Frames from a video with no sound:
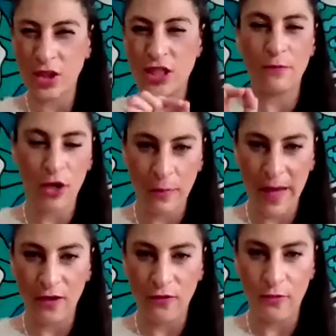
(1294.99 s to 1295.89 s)
she spoke
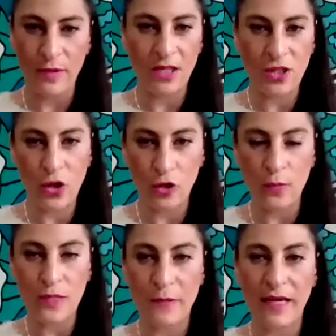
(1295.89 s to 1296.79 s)
about it from an internal
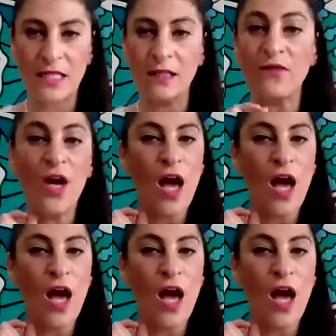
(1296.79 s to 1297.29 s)
perspective.